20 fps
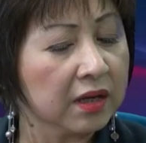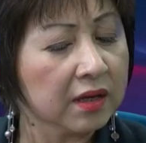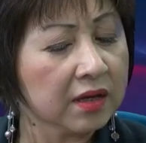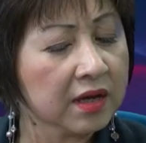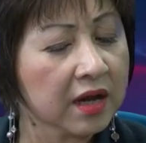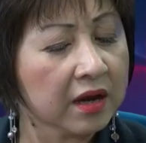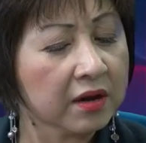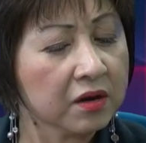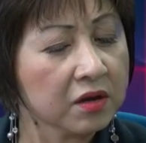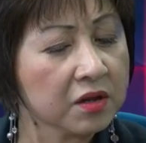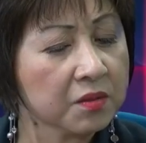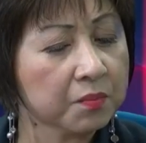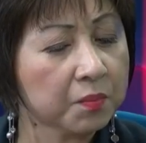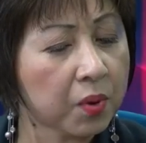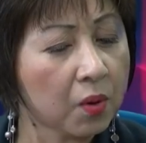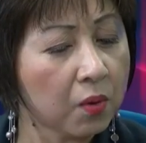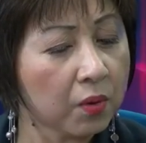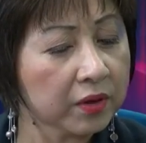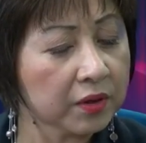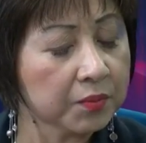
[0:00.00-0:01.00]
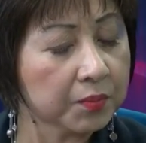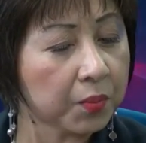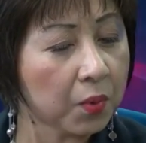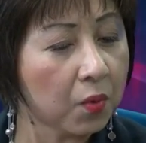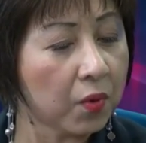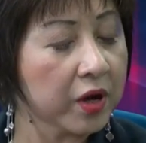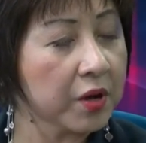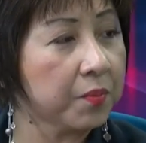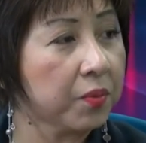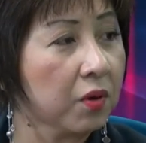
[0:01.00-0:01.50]
and another important
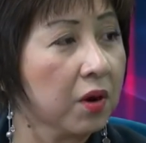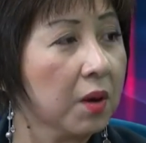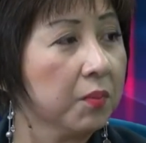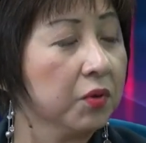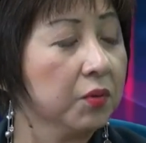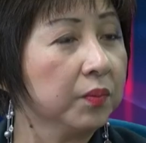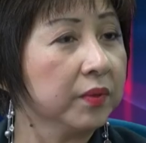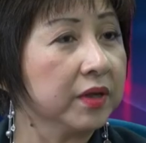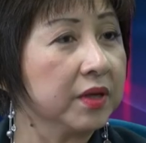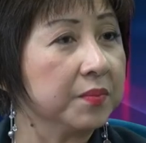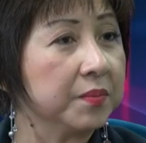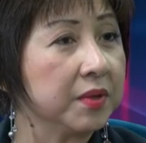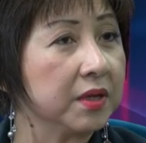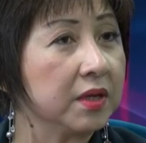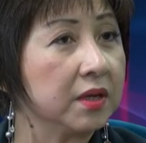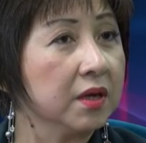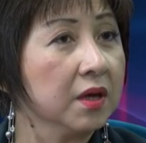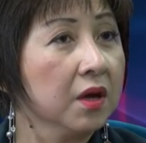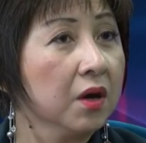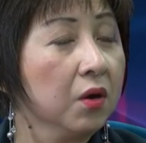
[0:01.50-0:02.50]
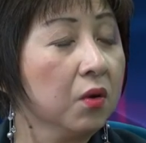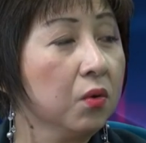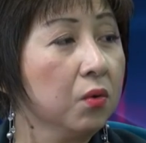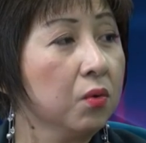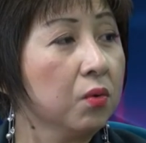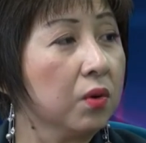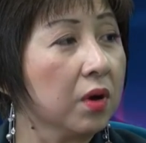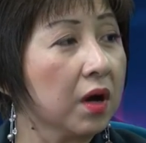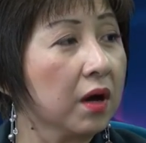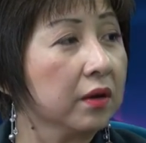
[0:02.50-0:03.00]
point probably be
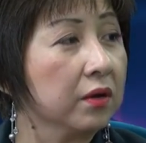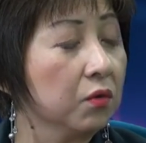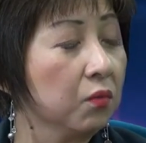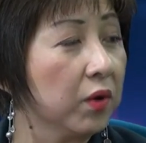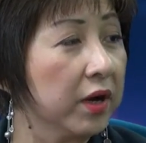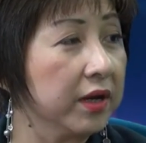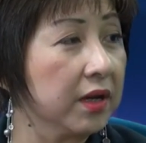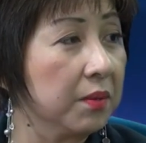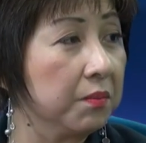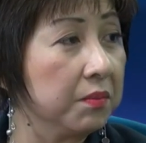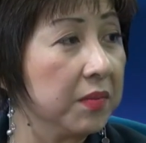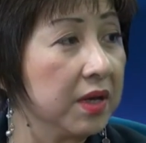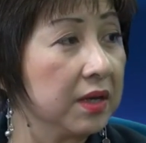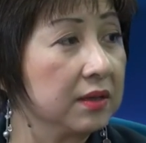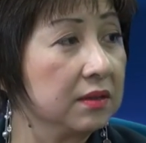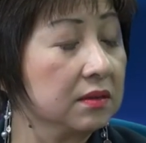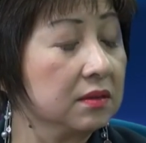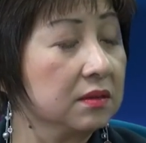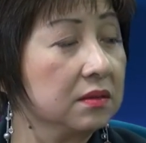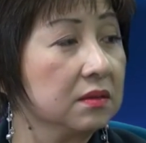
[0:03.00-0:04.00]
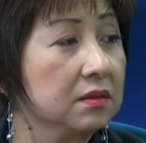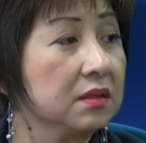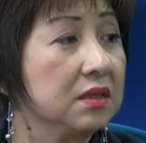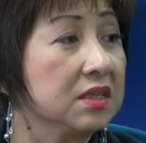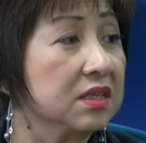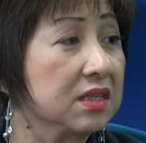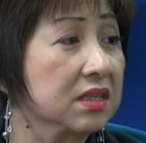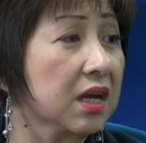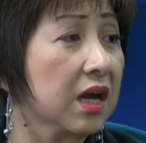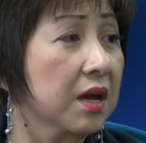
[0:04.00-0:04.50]
who are the one that make
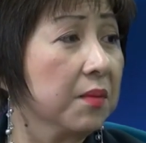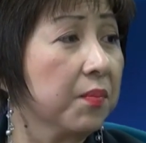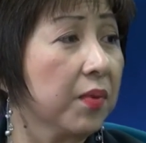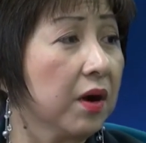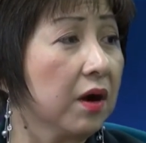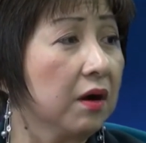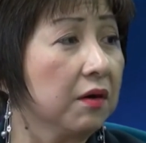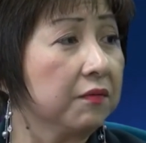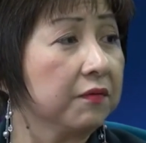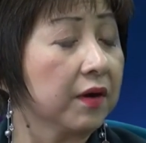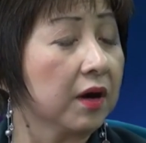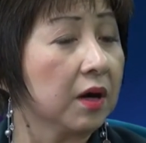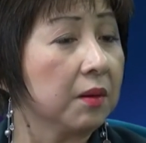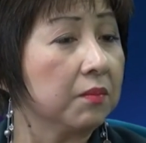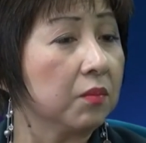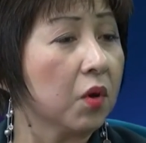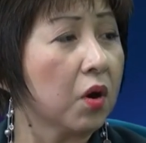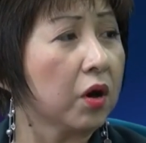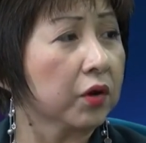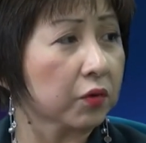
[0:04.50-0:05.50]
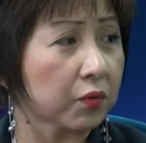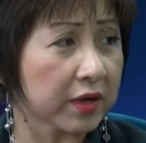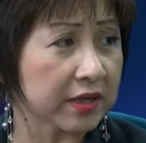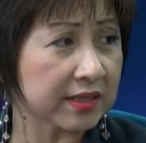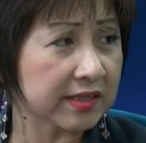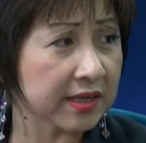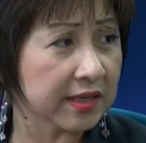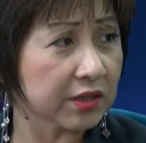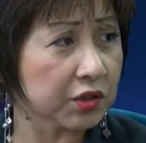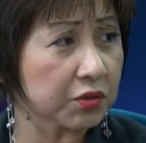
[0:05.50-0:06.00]
this type of um,
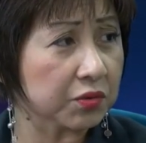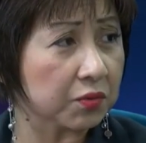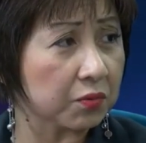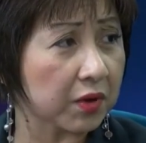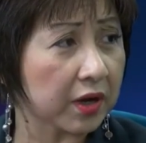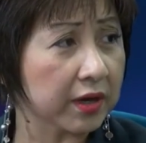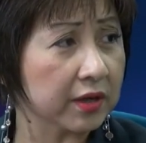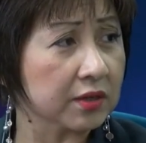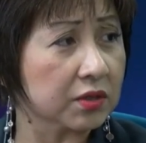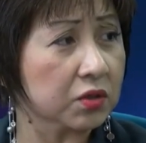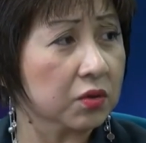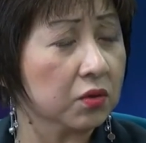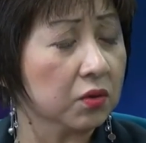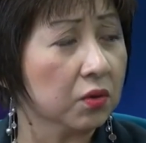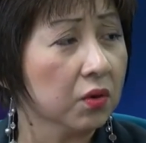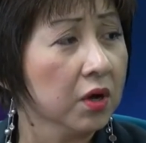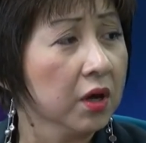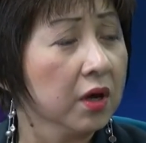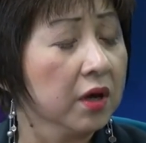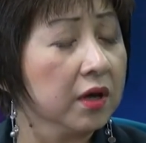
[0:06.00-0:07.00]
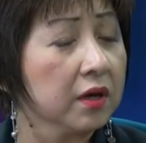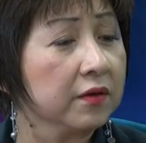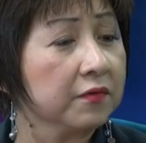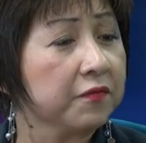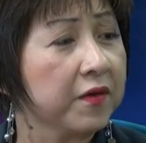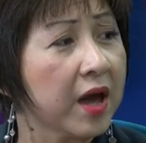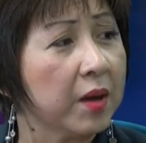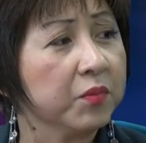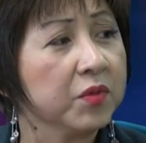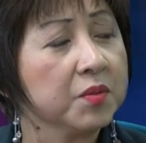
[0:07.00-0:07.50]
authorization, mm-hmm. right? Mm-hmm. So
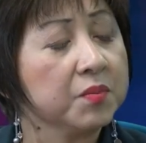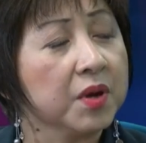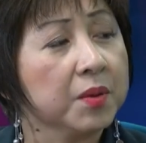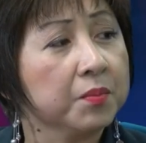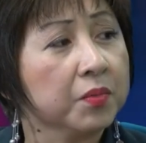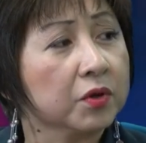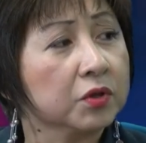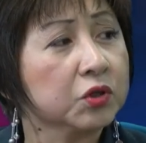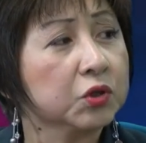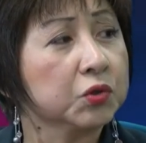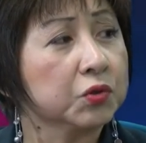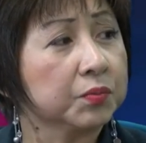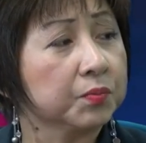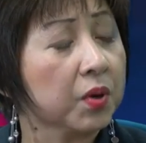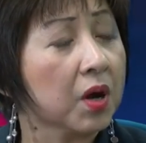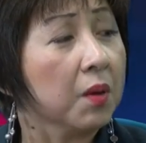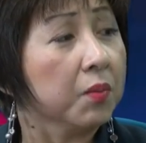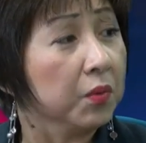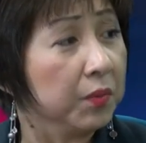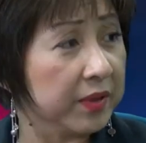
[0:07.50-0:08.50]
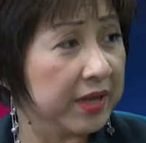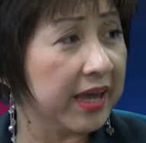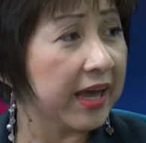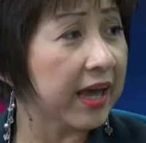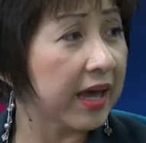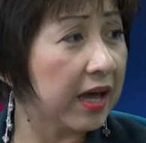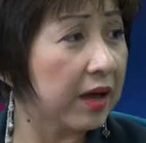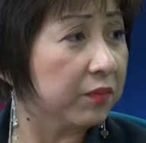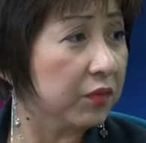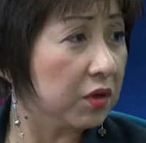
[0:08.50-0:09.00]
family members should probably
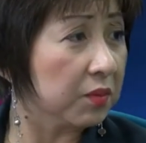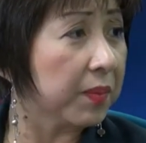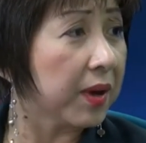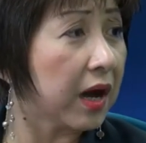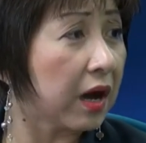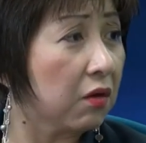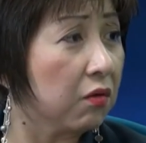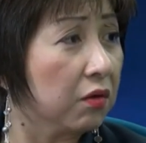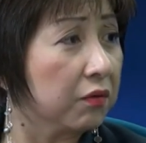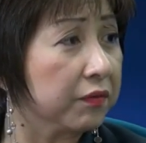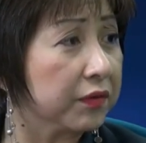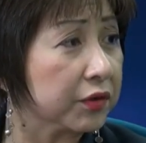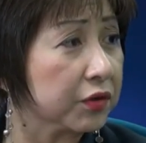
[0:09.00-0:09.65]
have the power of